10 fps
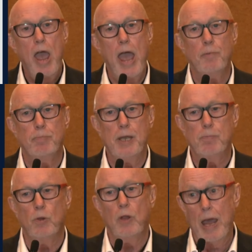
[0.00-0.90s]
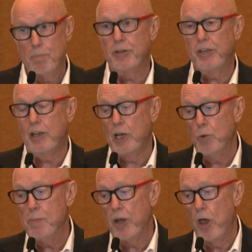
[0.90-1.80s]
and people, and particularly
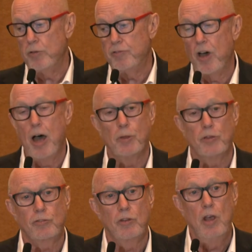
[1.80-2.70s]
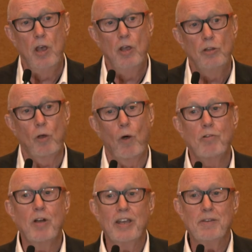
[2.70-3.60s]
women-owned farmers. So I
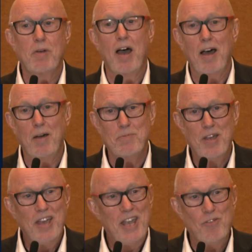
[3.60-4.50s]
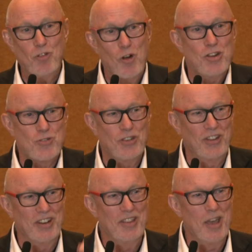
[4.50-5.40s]
really, if you're
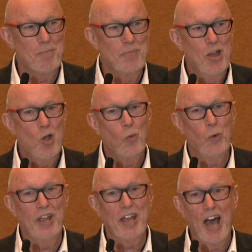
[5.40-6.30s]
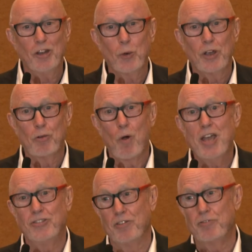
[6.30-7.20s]
interested in them, we are doing a
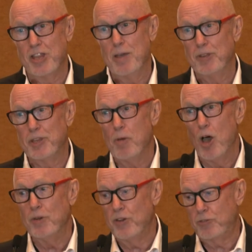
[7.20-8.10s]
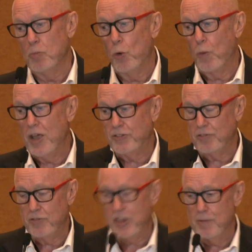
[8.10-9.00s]
raising for them at the moment, a small
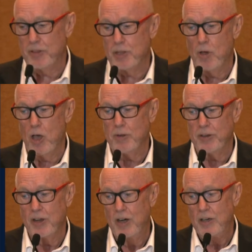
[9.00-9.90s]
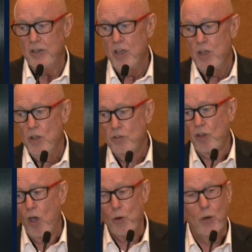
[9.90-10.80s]
raising for them at the moment.
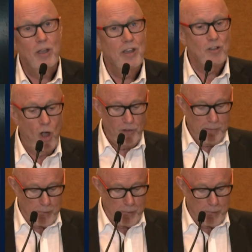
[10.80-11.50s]
So, coffee